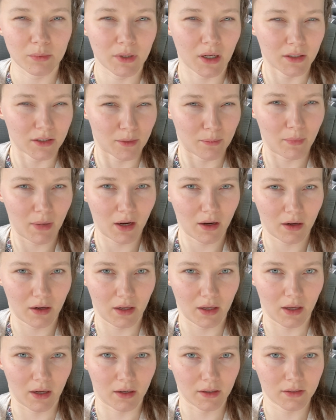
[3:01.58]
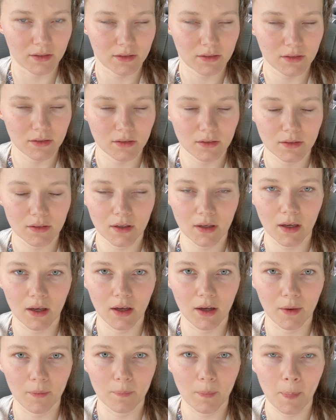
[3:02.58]
not to marry us.
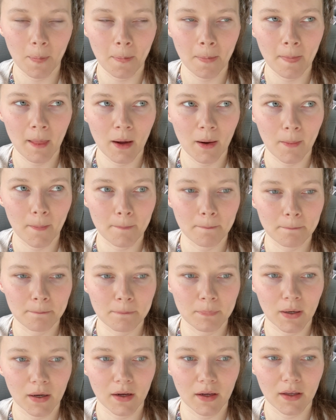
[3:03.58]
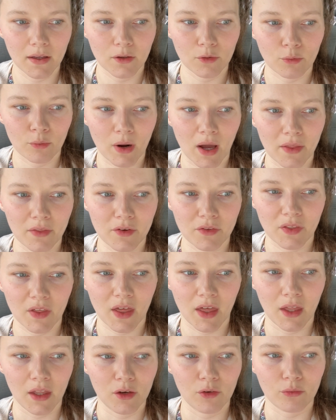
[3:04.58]
But rather
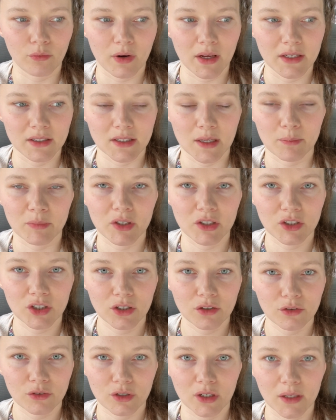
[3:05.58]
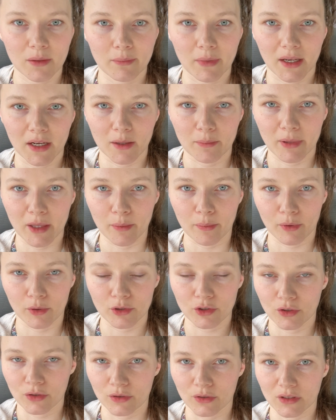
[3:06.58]
than raise up the children, many people
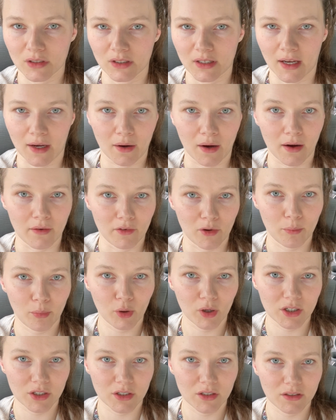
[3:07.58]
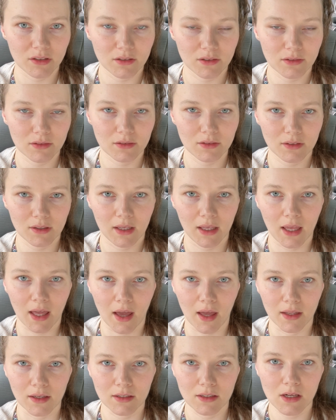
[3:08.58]
choose to now have abortions.
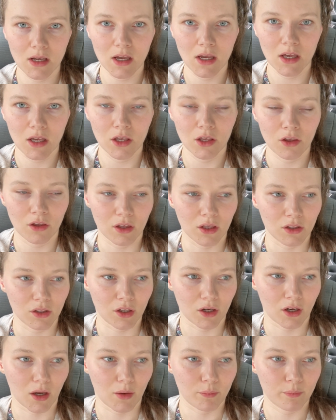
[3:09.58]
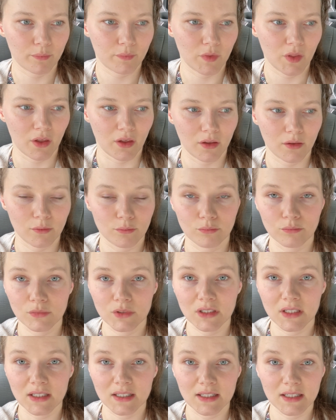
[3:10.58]
And you can look up the
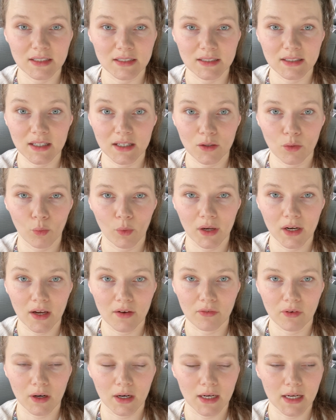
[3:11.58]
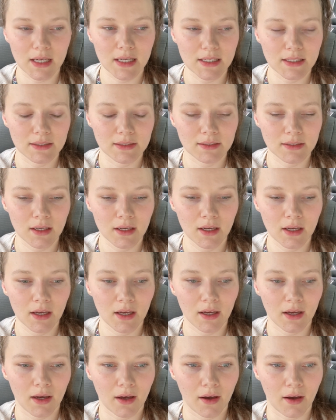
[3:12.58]
statistic, whatever it is,
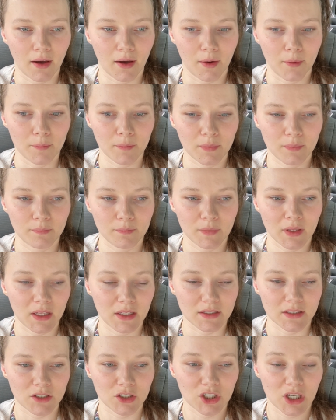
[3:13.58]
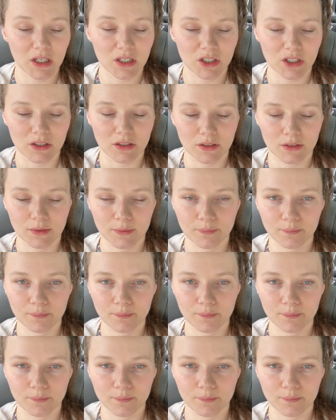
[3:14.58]
because it changes.